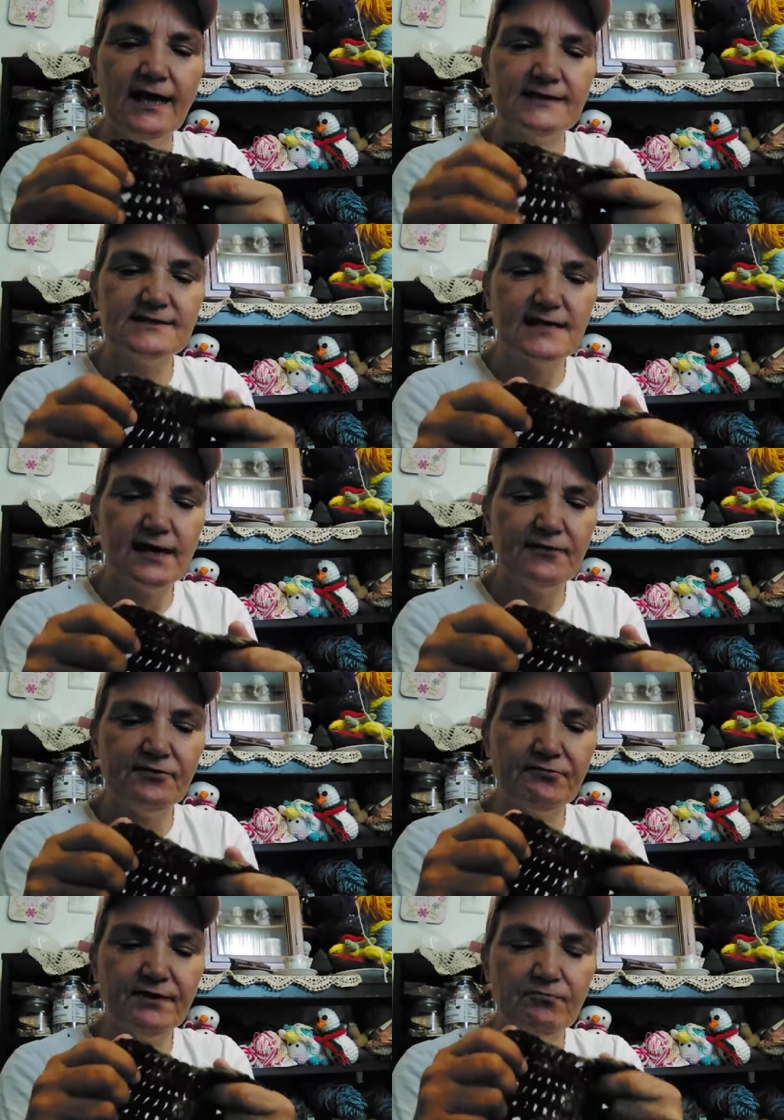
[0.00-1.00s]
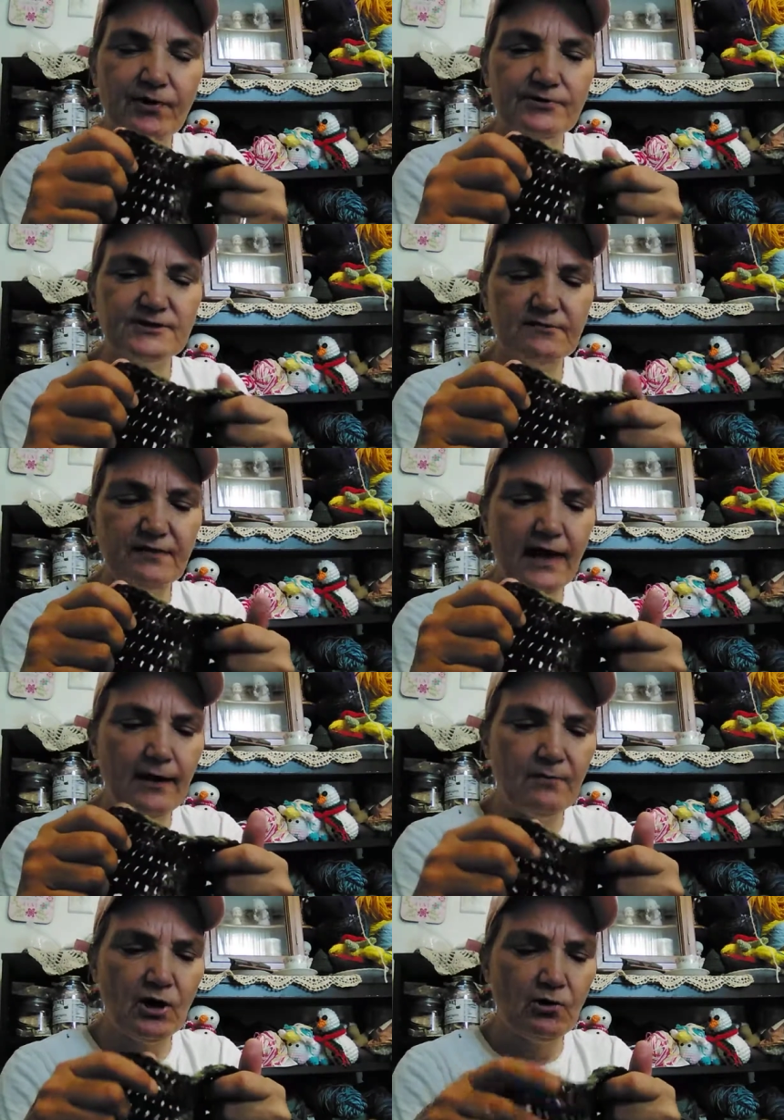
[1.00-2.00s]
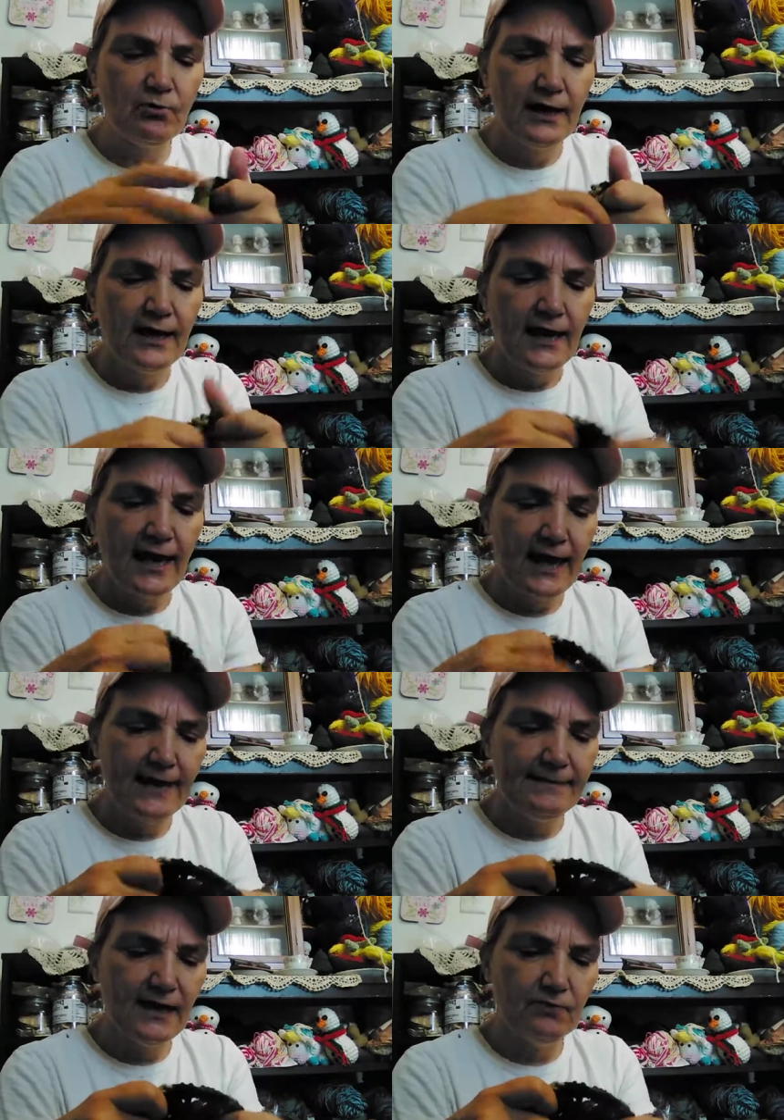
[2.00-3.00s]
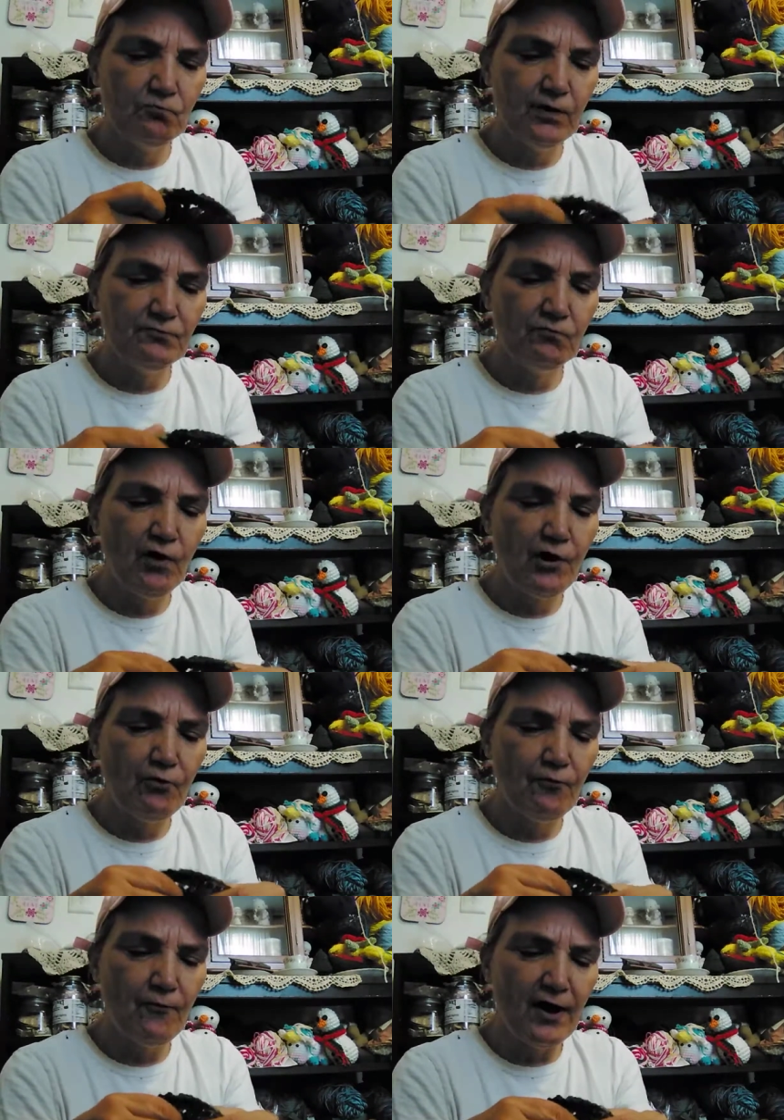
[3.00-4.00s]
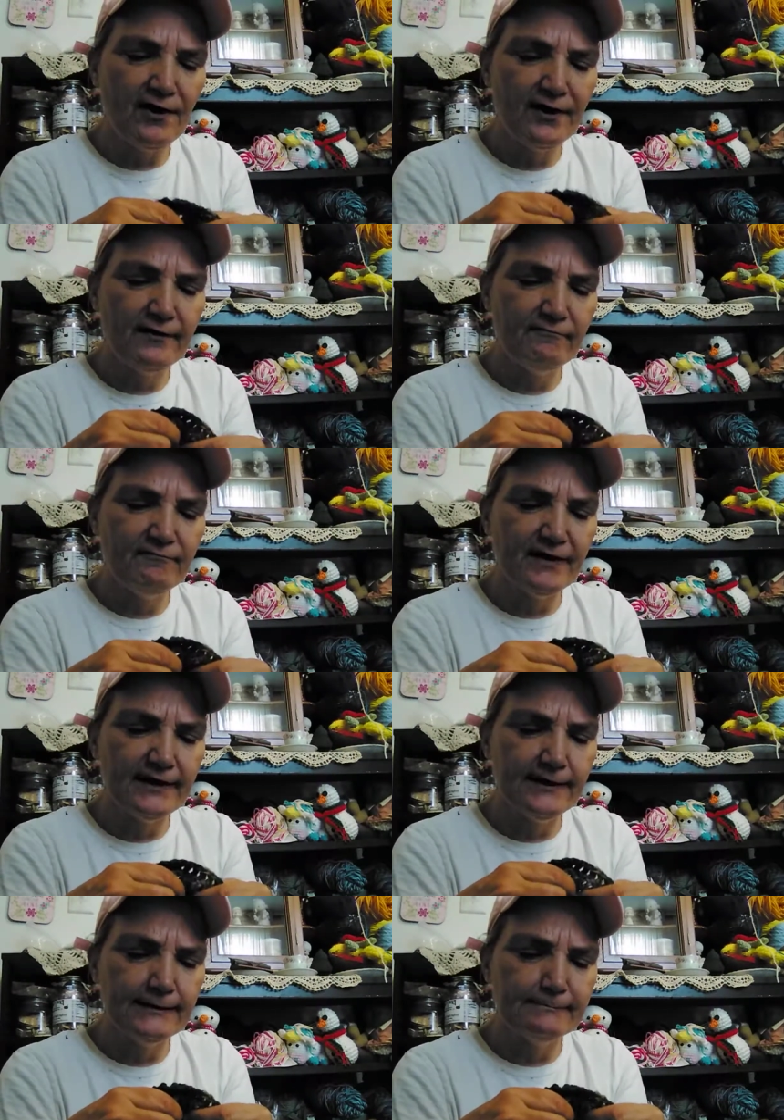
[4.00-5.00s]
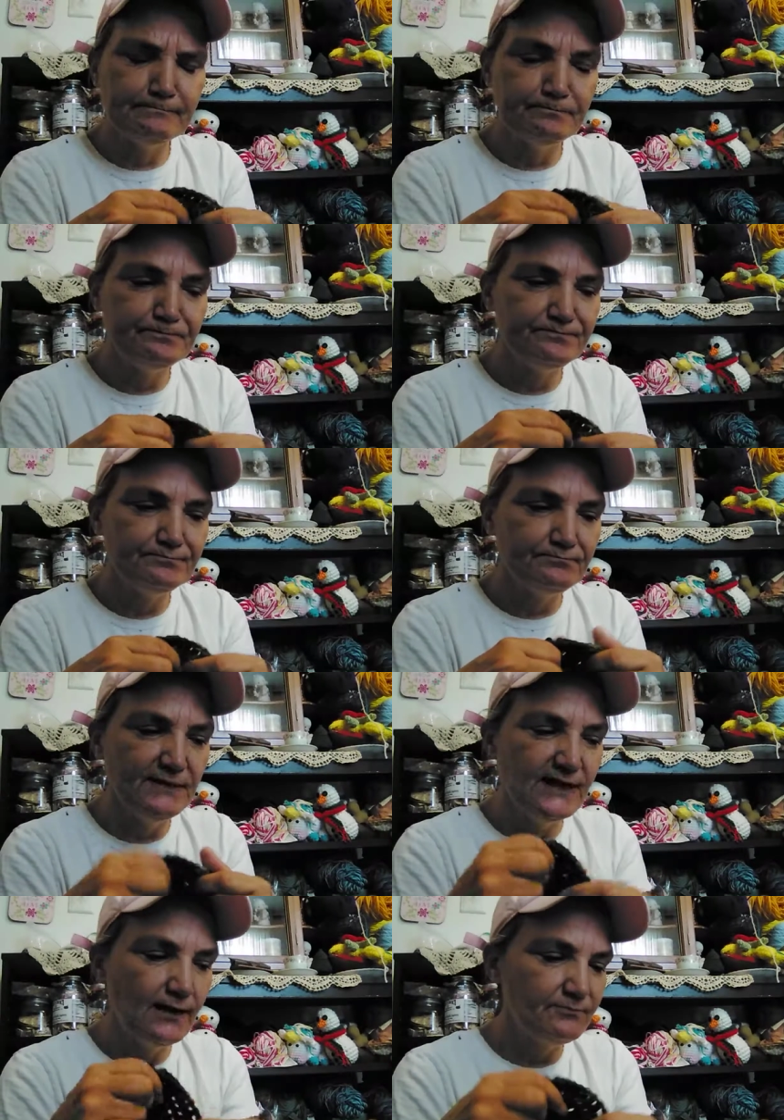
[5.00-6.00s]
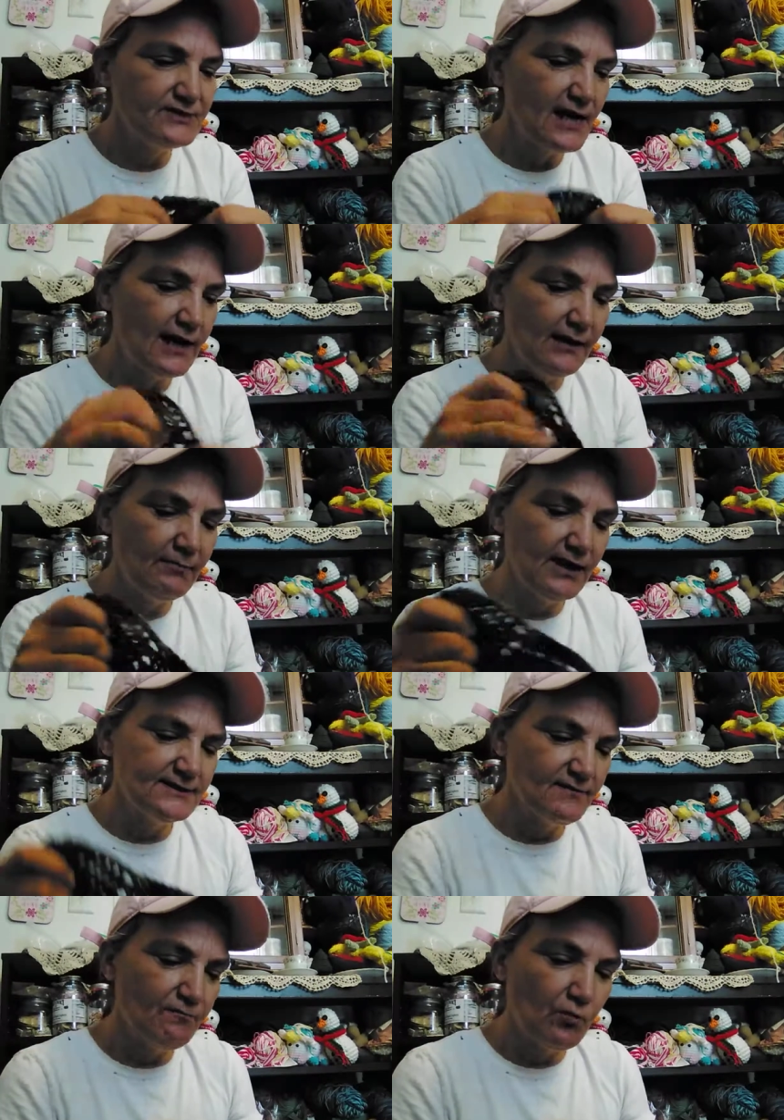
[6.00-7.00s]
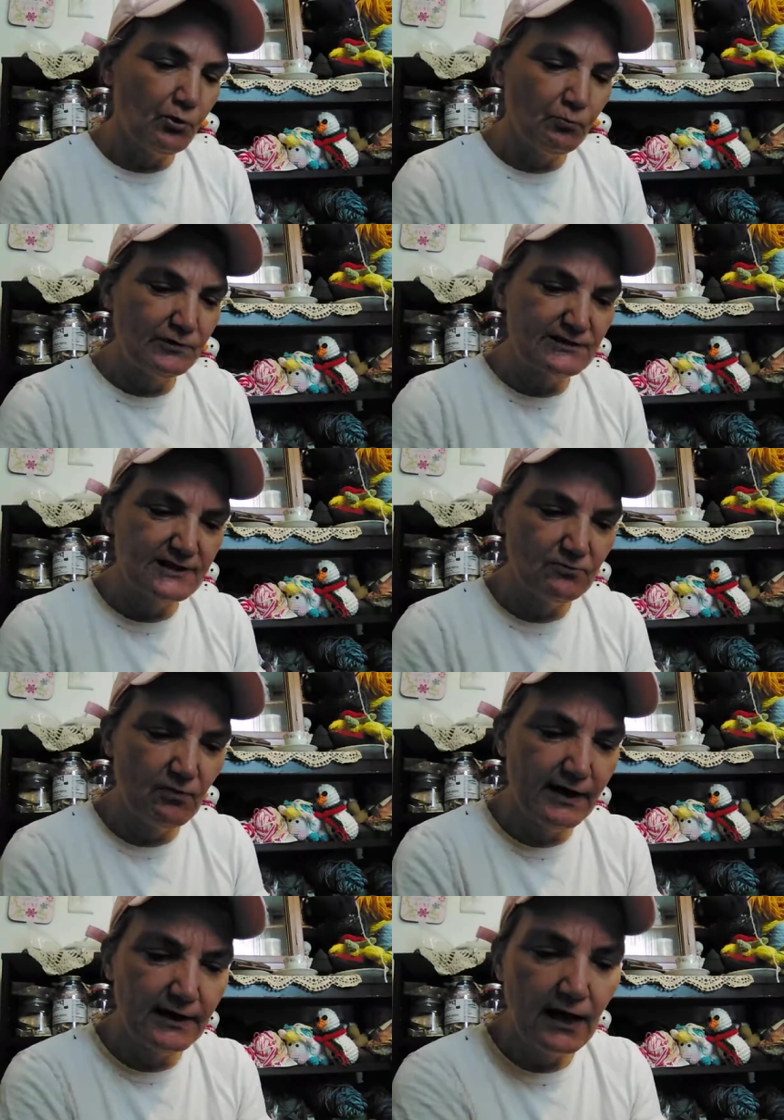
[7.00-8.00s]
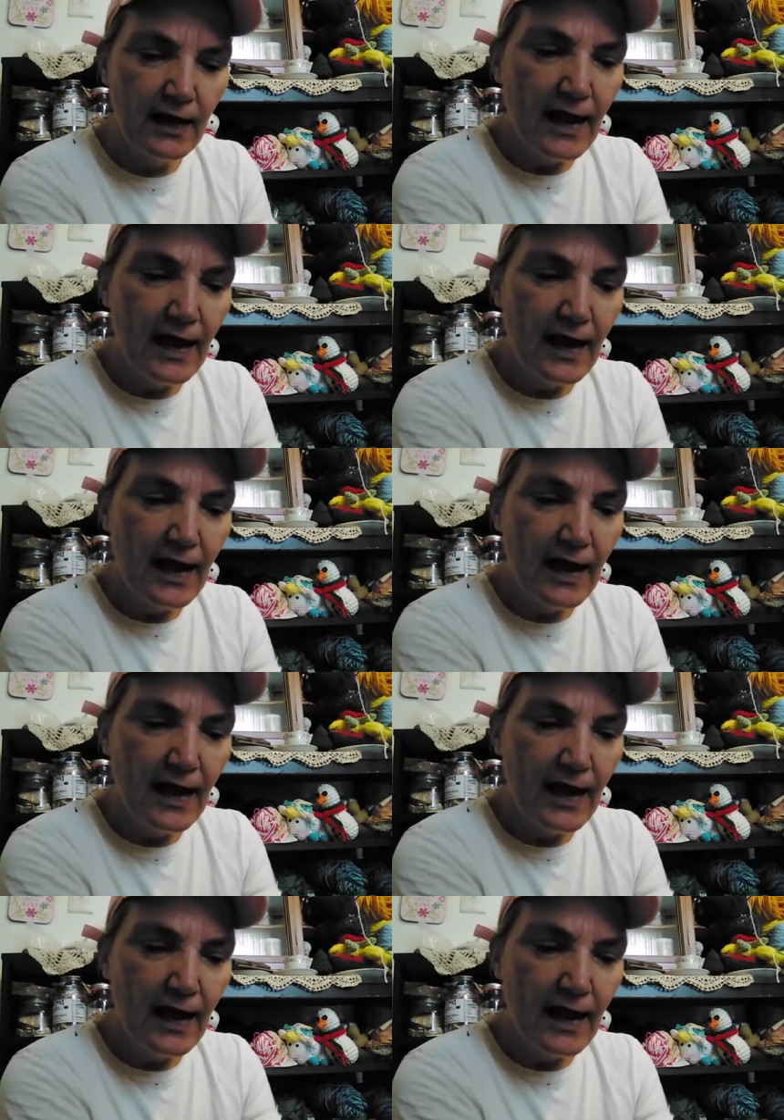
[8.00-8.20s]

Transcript: it's uh, three rows of camo and then one row of um, Medium Thyme. It's a four worsted weight.